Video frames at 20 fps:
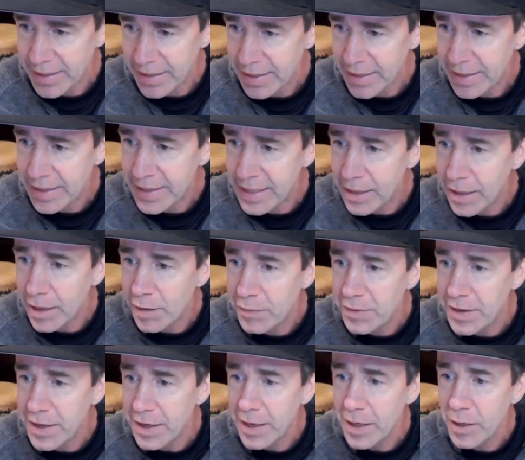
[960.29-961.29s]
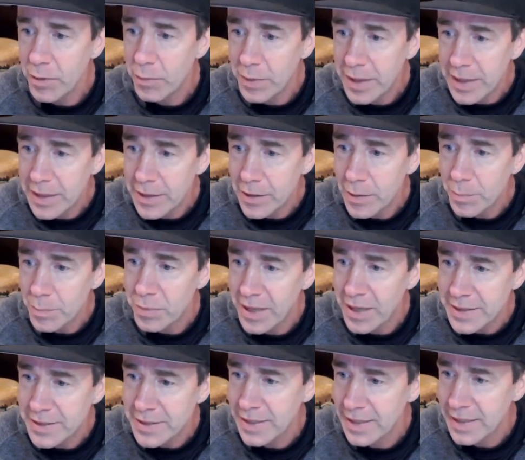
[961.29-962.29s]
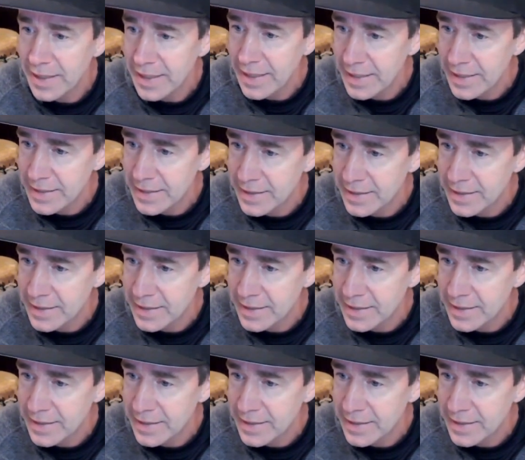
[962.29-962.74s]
there are very real pressing needs